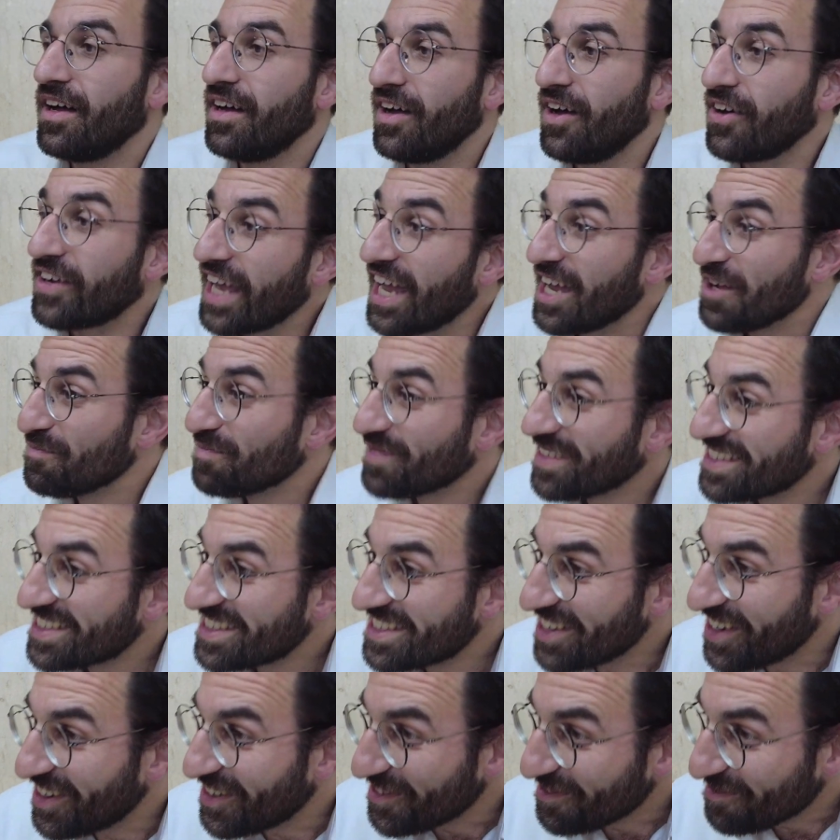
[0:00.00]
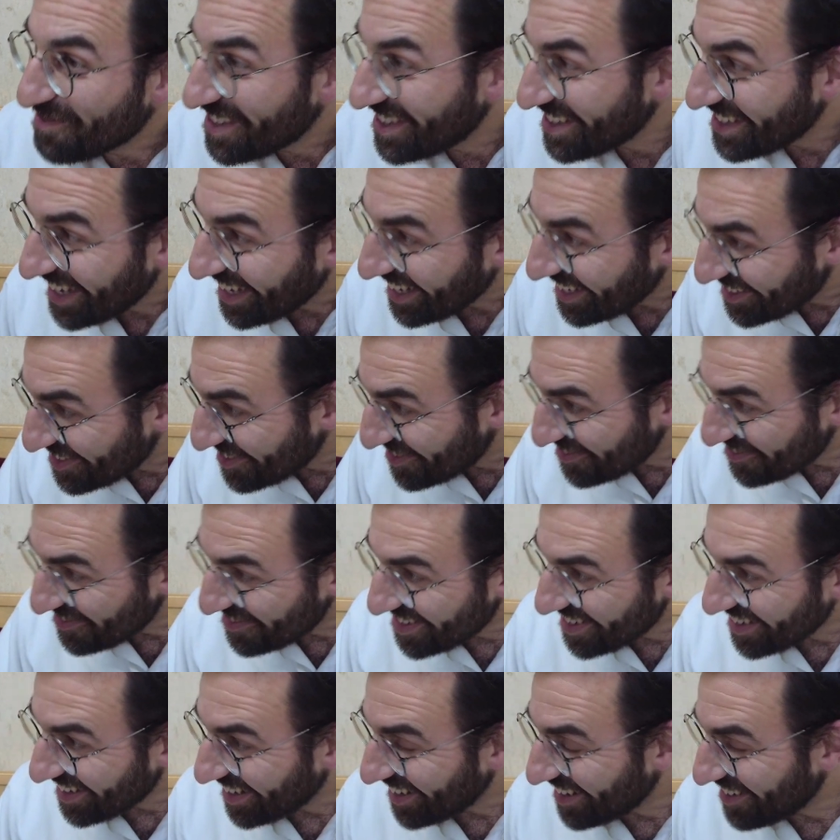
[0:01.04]
Okay, so tonight
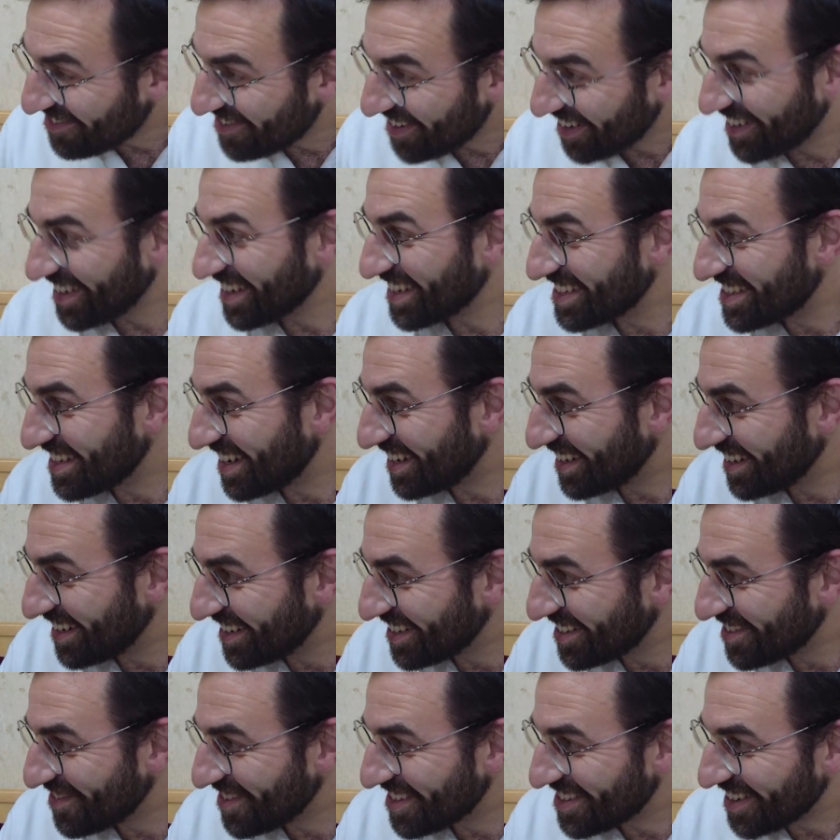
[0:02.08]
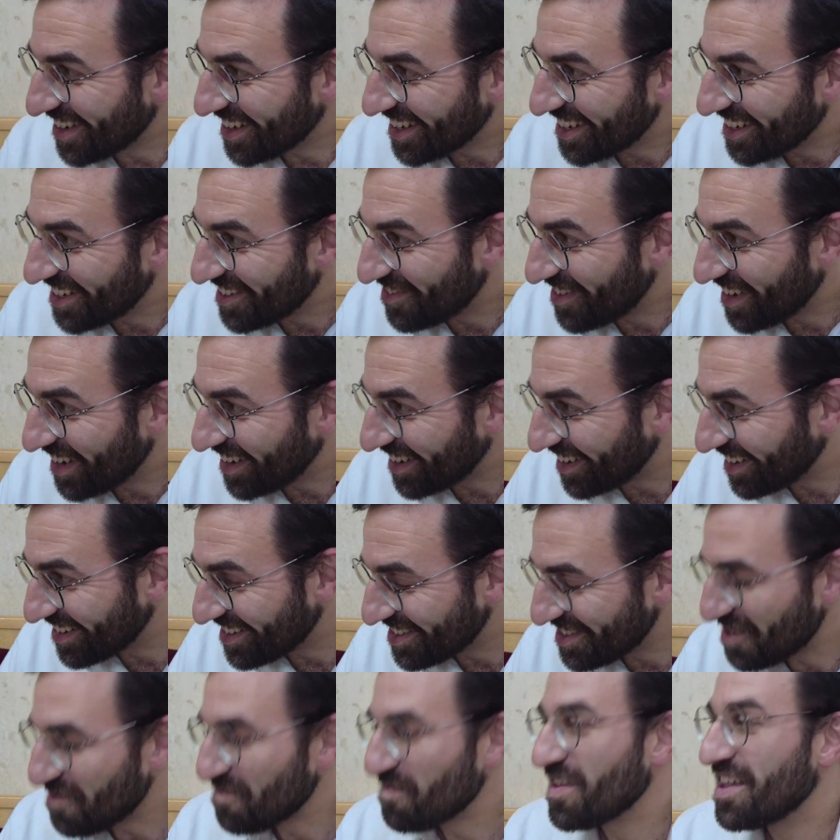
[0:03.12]
we are very excited to be talking
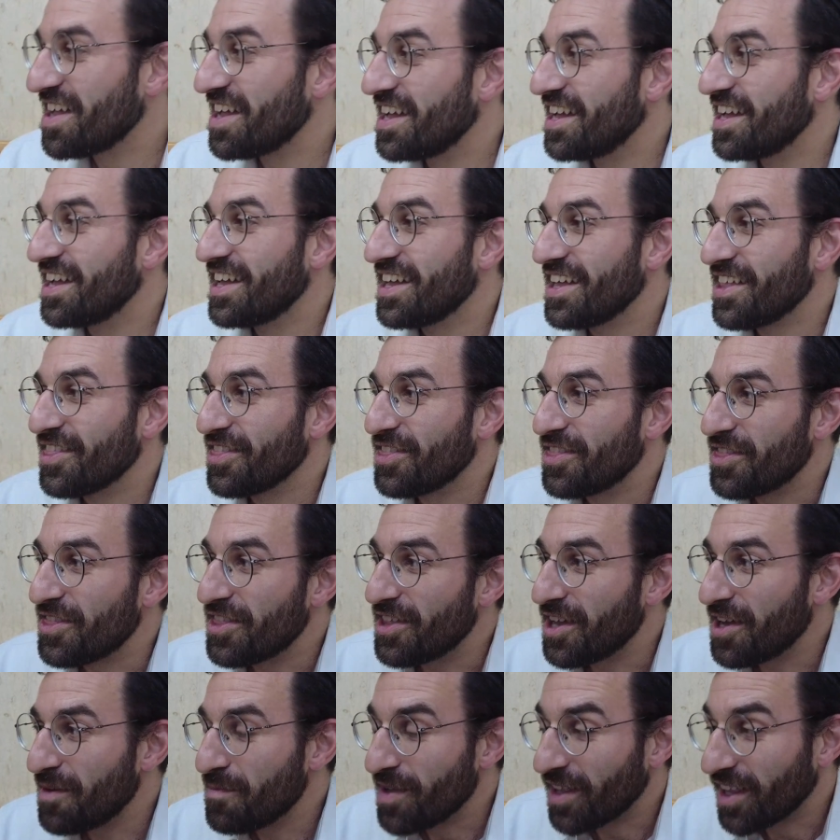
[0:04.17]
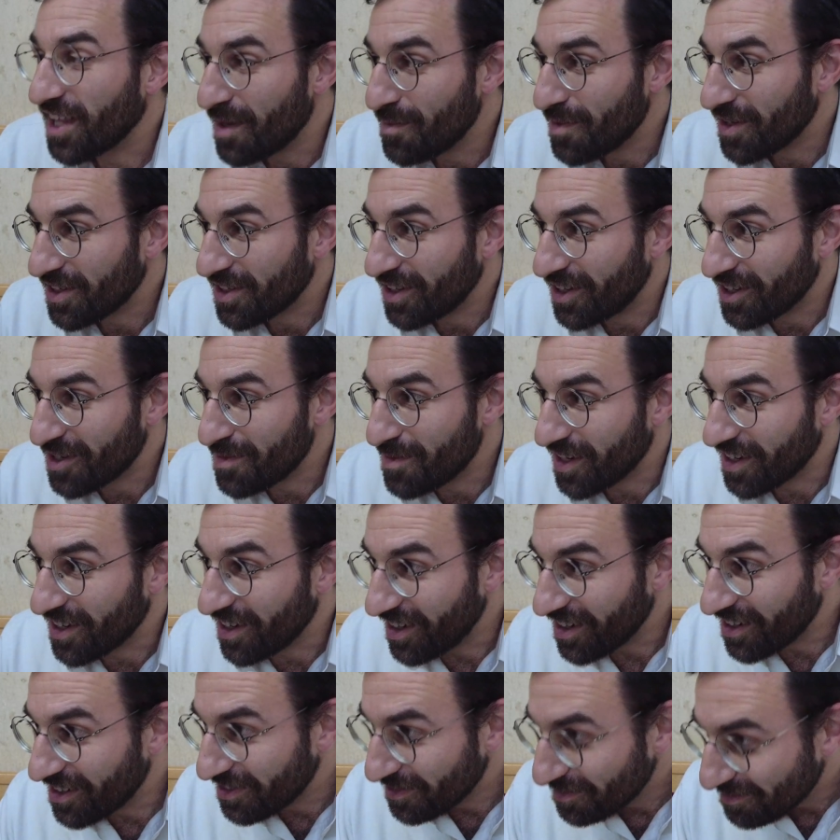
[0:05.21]
about the Melchemet Gog and
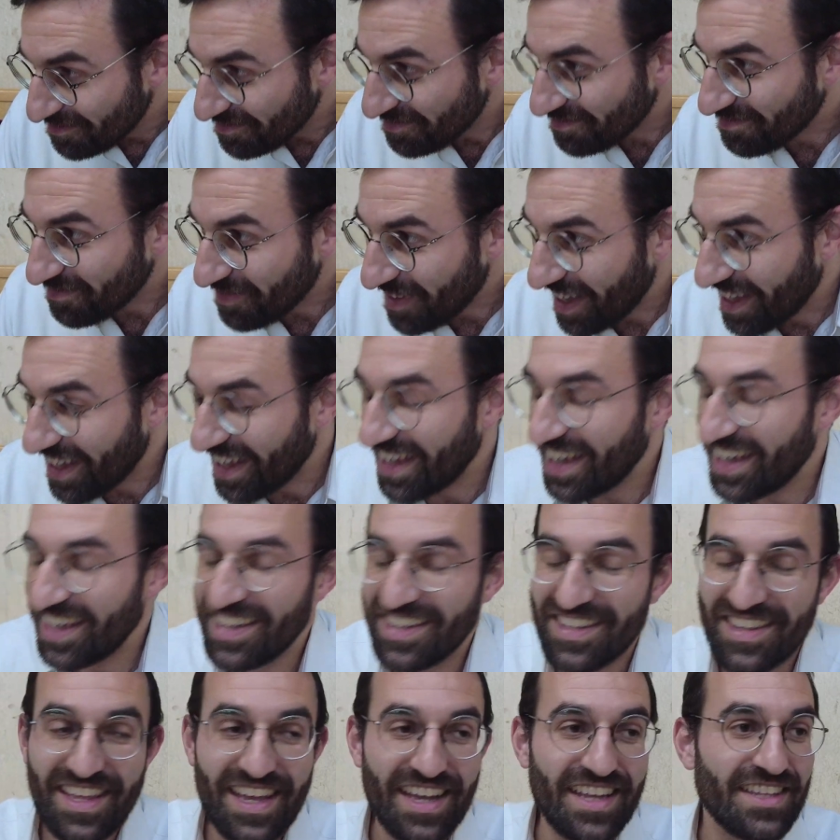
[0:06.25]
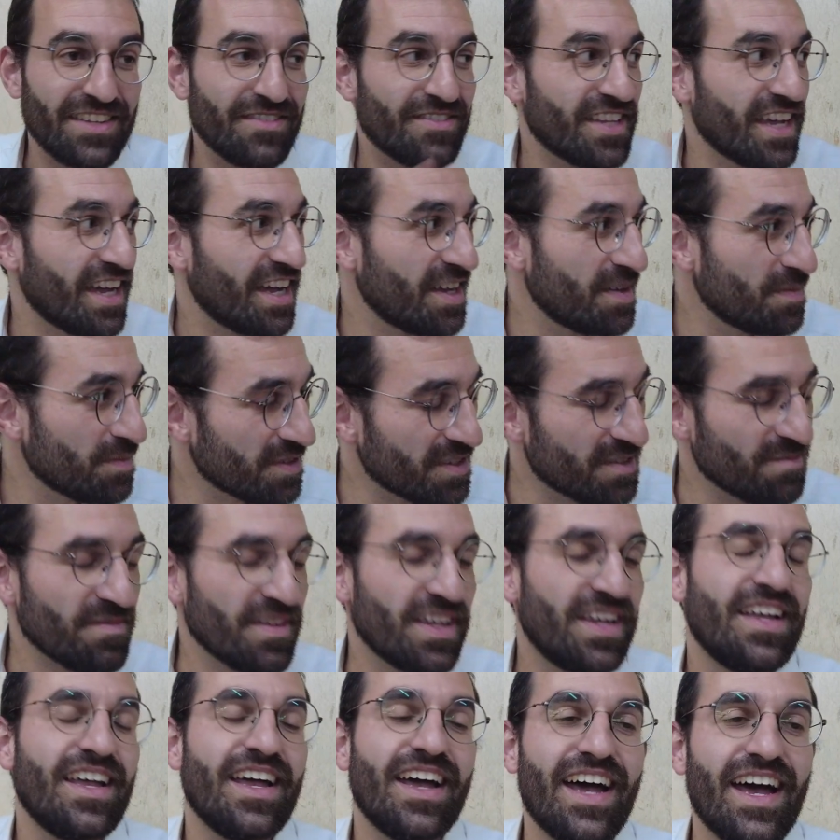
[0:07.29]
Magog and the end of times,
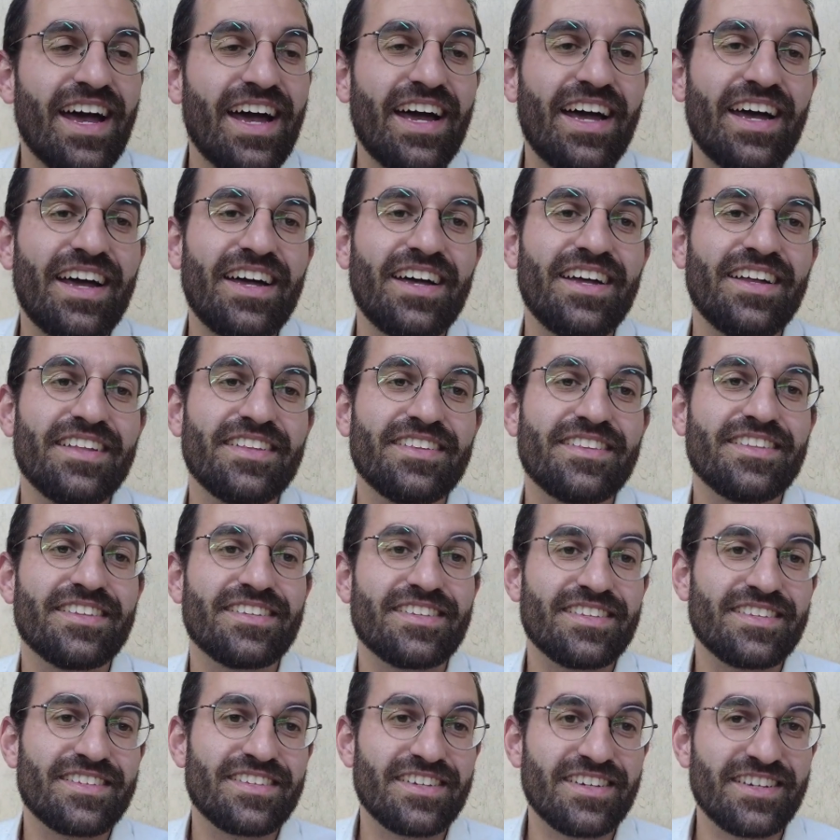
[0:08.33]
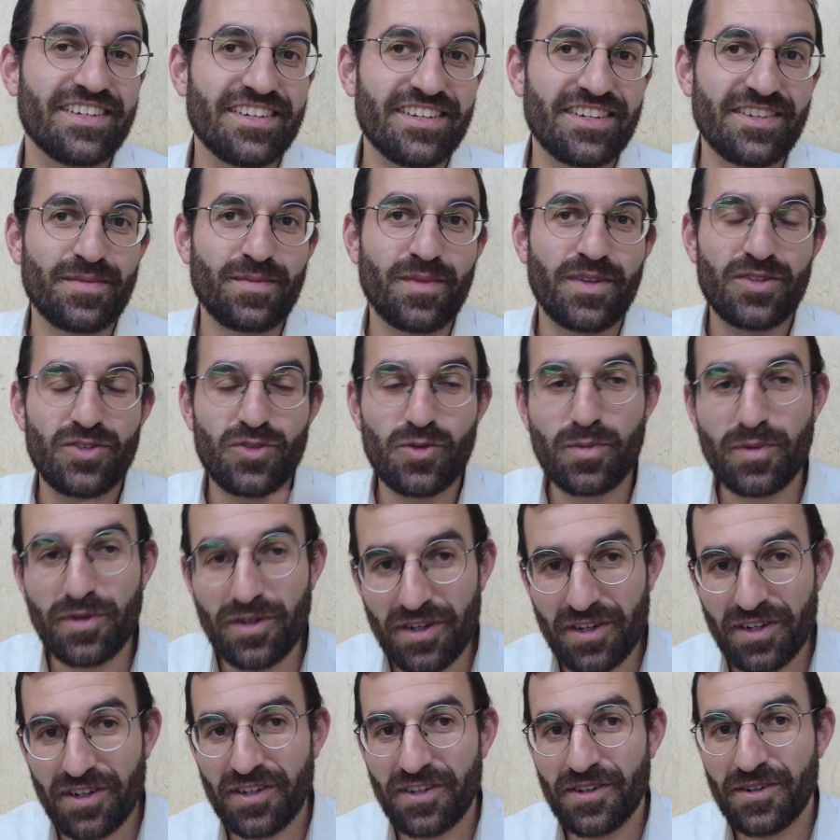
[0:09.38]
and this is a
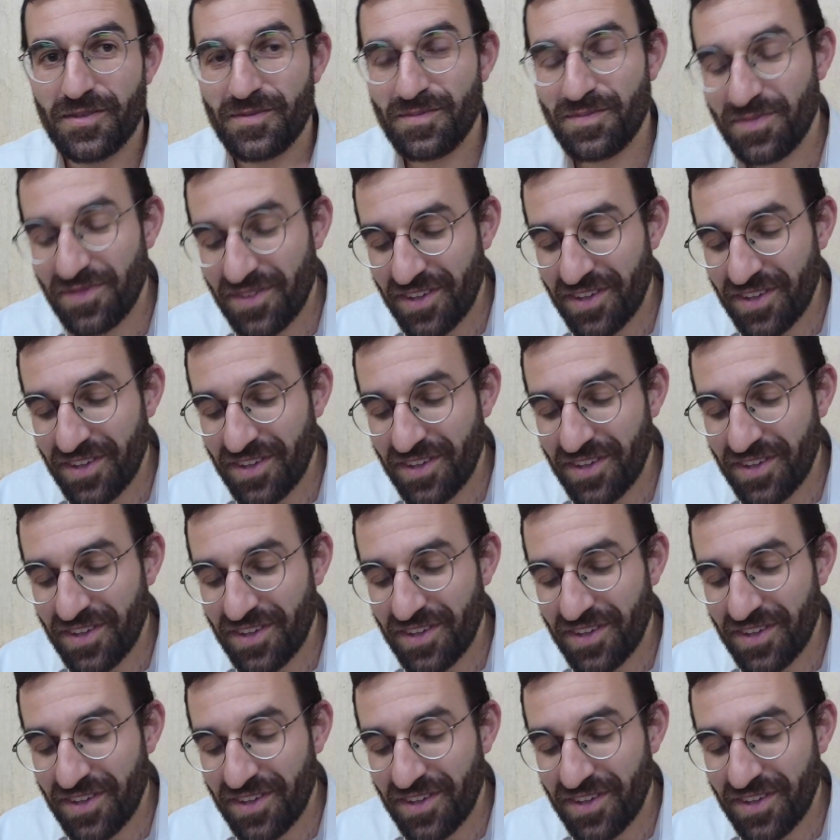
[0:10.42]
super